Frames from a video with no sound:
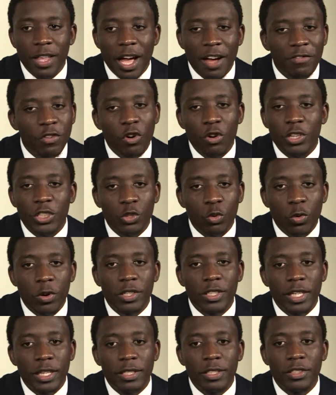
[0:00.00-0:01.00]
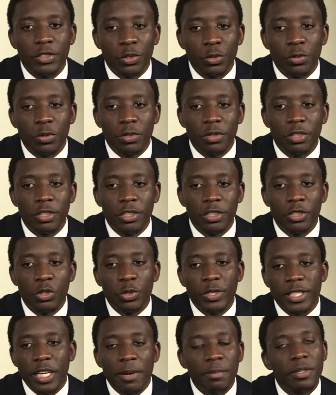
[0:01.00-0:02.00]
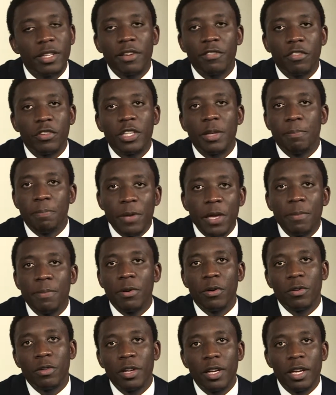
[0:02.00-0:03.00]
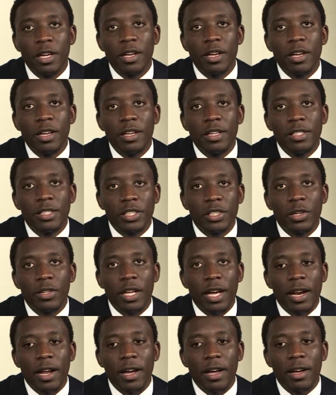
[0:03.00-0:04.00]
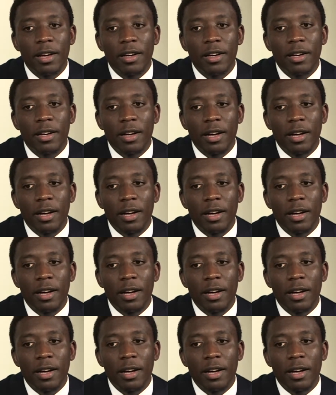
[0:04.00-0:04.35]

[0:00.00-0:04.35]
I've always wanted to do something for the people, so that